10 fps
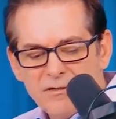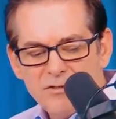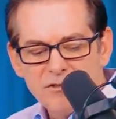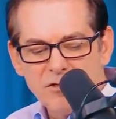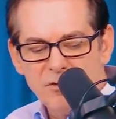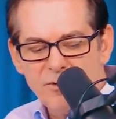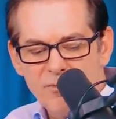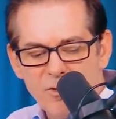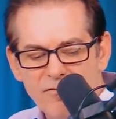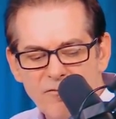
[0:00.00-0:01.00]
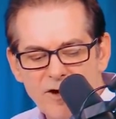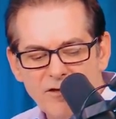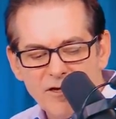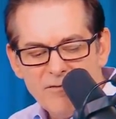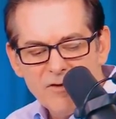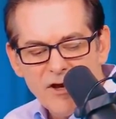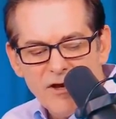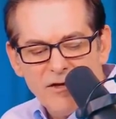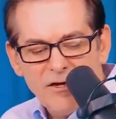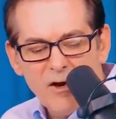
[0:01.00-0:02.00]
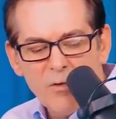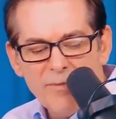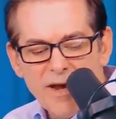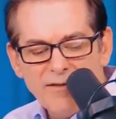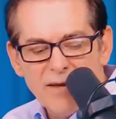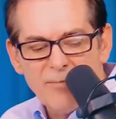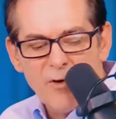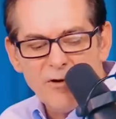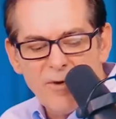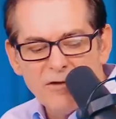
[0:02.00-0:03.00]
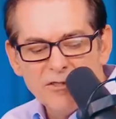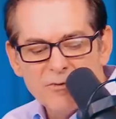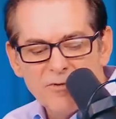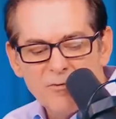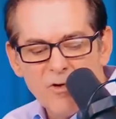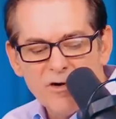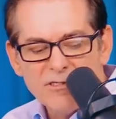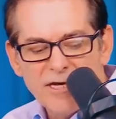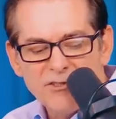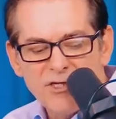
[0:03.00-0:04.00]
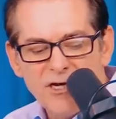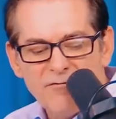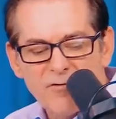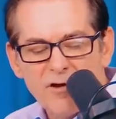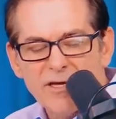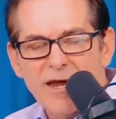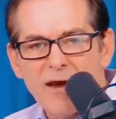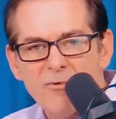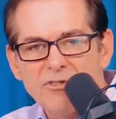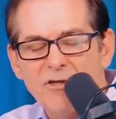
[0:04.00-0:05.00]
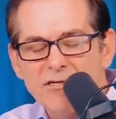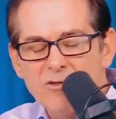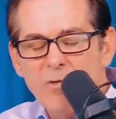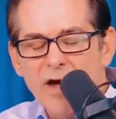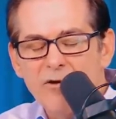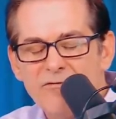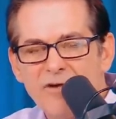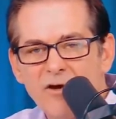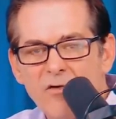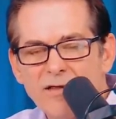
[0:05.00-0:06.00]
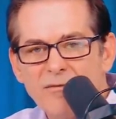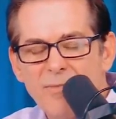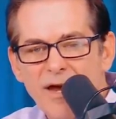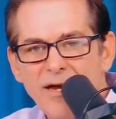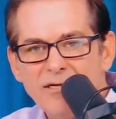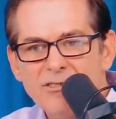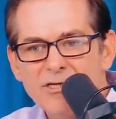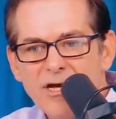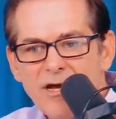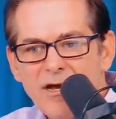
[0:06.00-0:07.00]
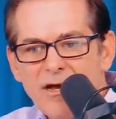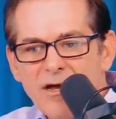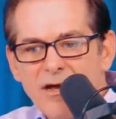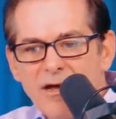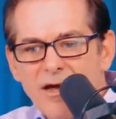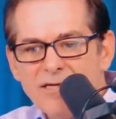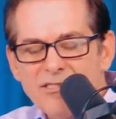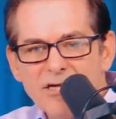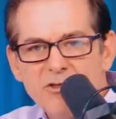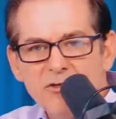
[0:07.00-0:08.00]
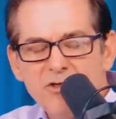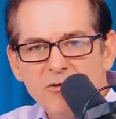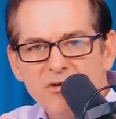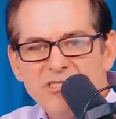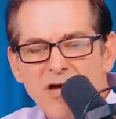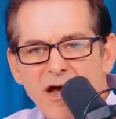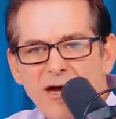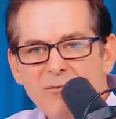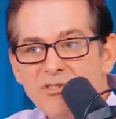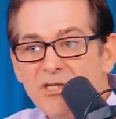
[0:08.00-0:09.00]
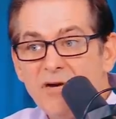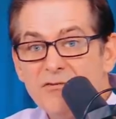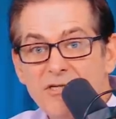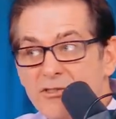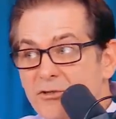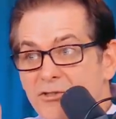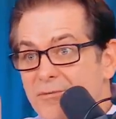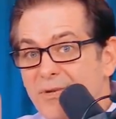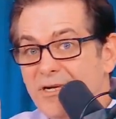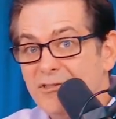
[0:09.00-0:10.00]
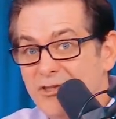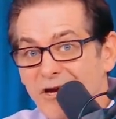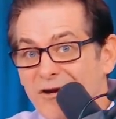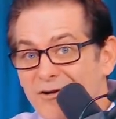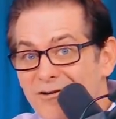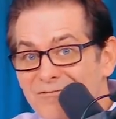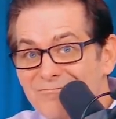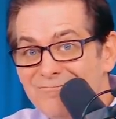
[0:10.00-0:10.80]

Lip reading: She's a little bit more friendly. We made that point about Elizabeth Warren is that she, in front of the camera, she likes to wag her finger at the banks and says you should resign, but she never says you should be in jail.